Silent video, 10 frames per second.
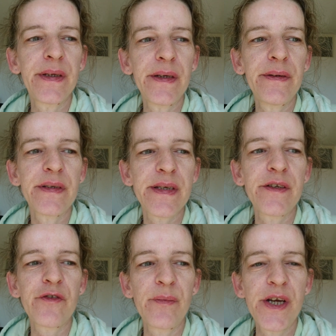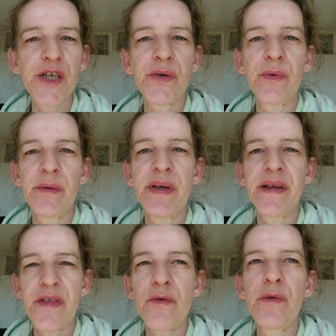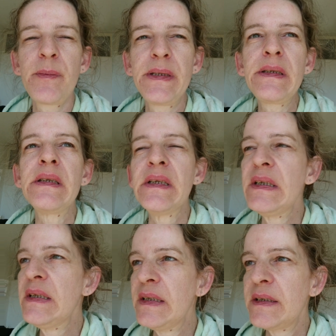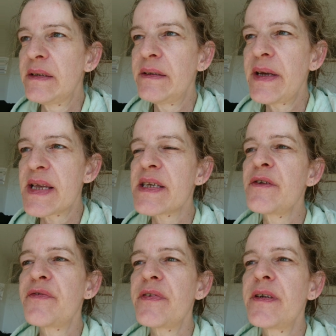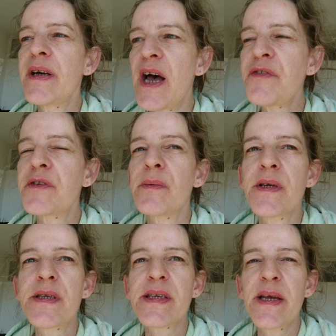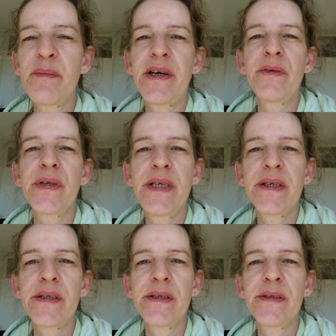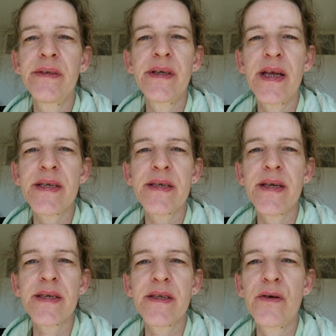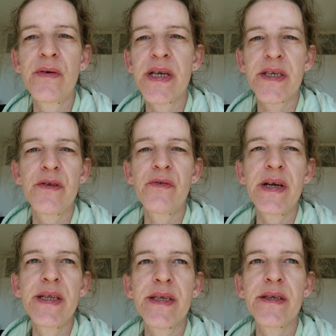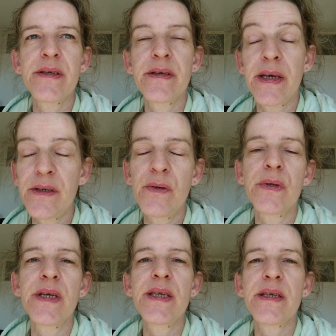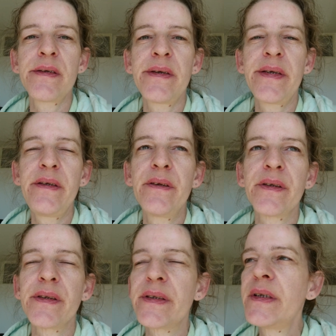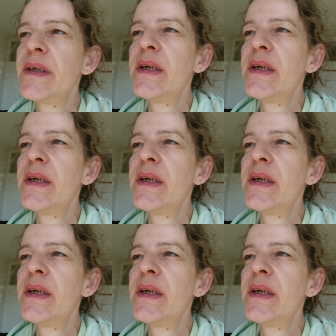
his information will be gatherable, as if afterwards a pioneer has no rights and duties any longer.